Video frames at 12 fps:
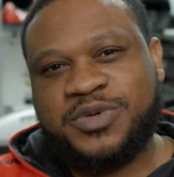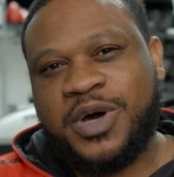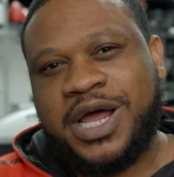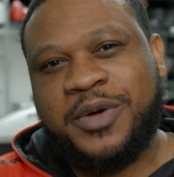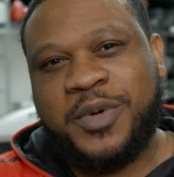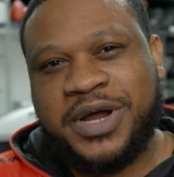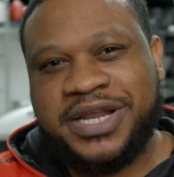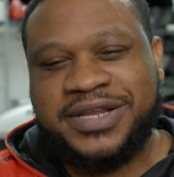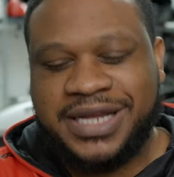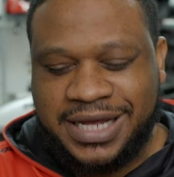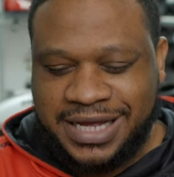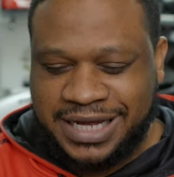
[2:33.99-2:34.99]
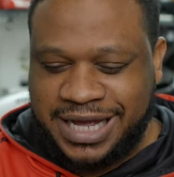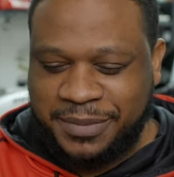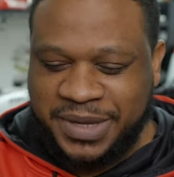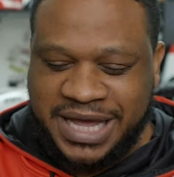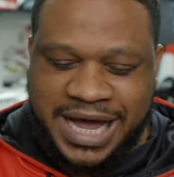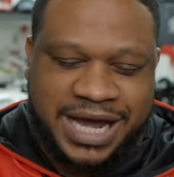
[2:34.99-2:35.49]
is what I wanted
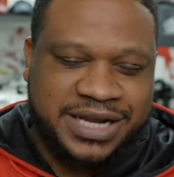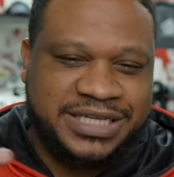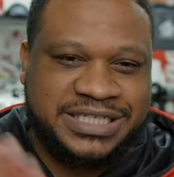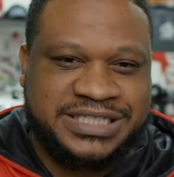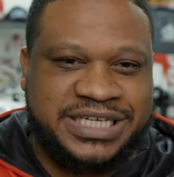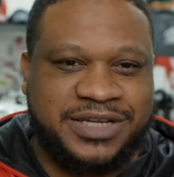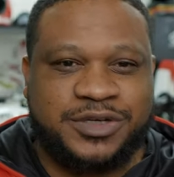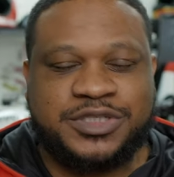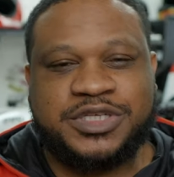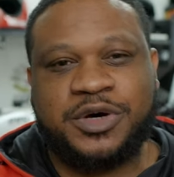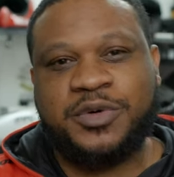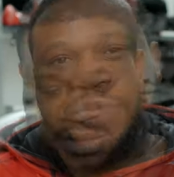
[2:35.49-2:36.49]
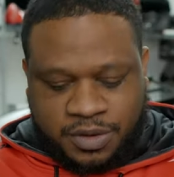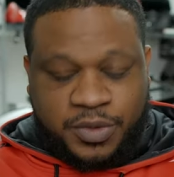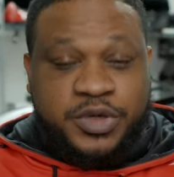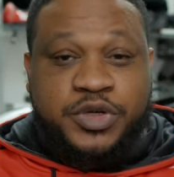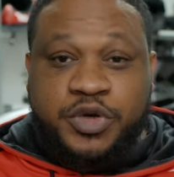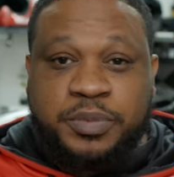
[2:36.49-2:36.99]
coming out of the dealer. So
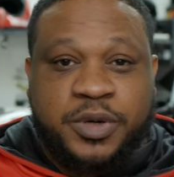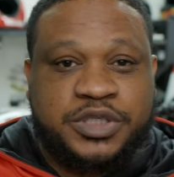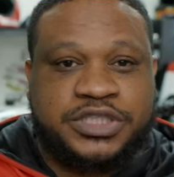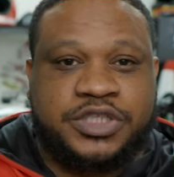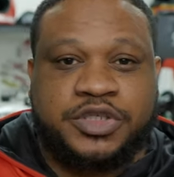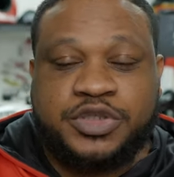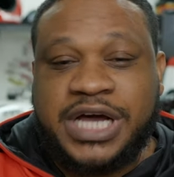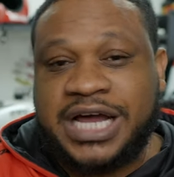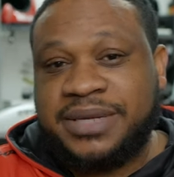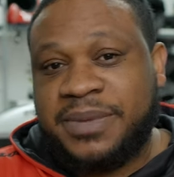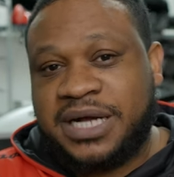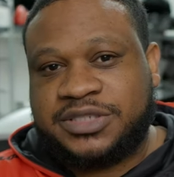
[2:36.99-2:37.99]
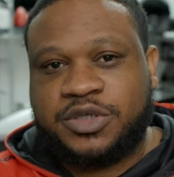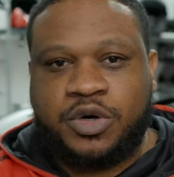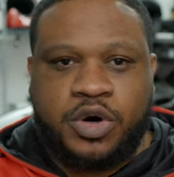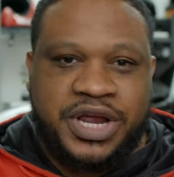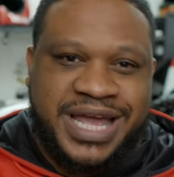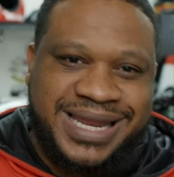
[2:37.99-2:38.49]
when you do purchase your Ducati Monster
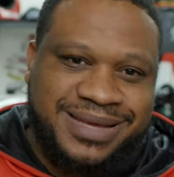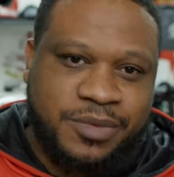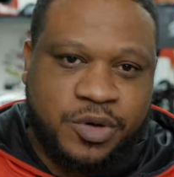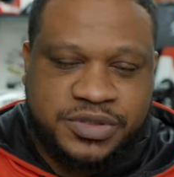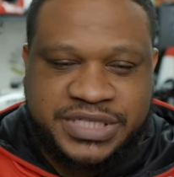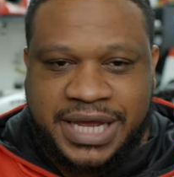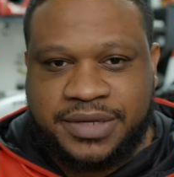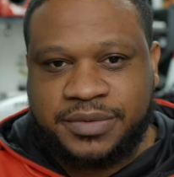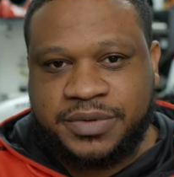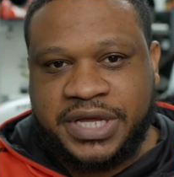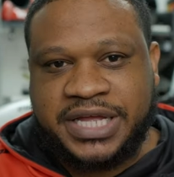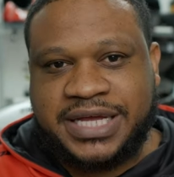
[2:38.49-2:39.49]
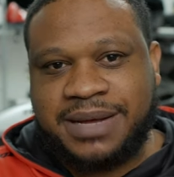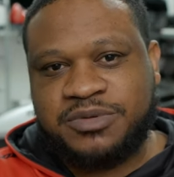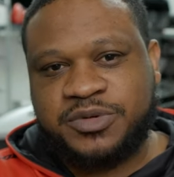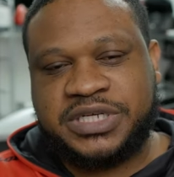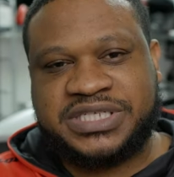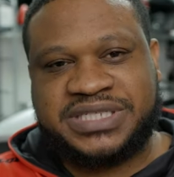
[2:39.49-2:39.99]
or any motorcycle, it
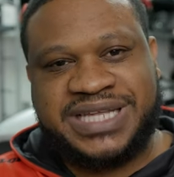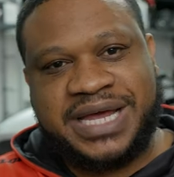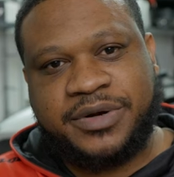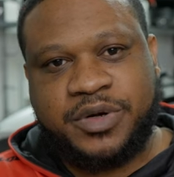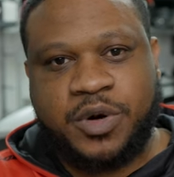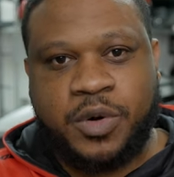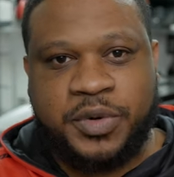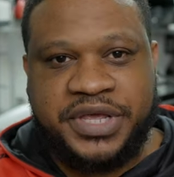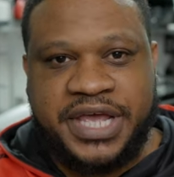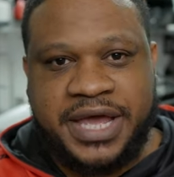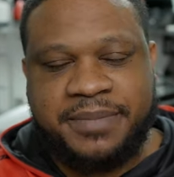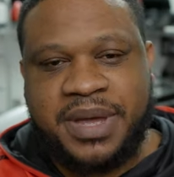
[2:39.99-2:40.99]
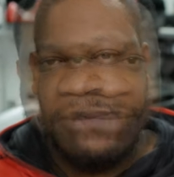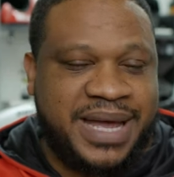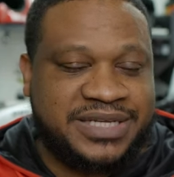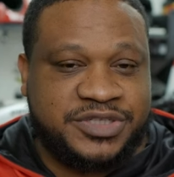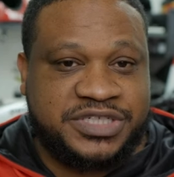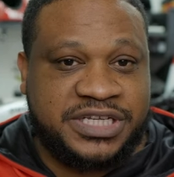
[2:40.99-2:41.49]
comes with a standard OEM
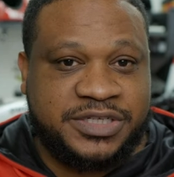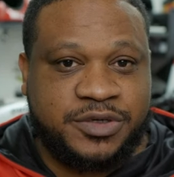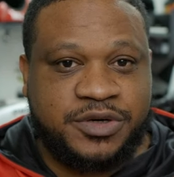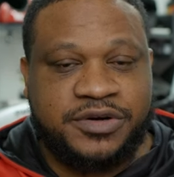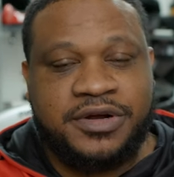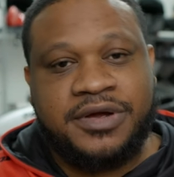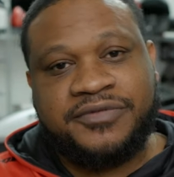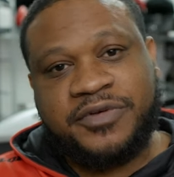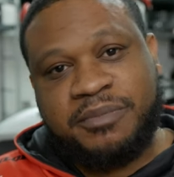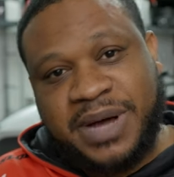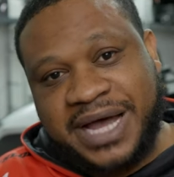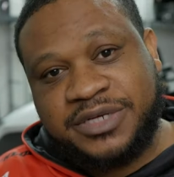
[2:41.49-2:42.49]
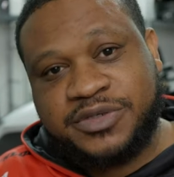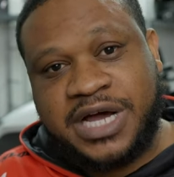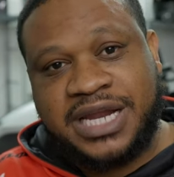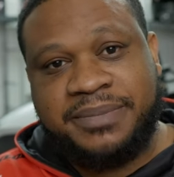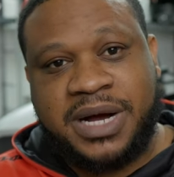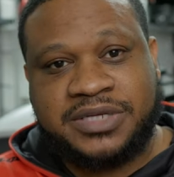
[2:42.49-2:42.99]
Master Cylinder. For my
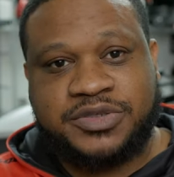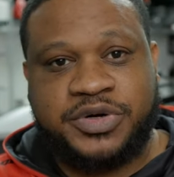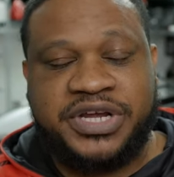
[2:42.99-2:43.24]
Ducati Monster,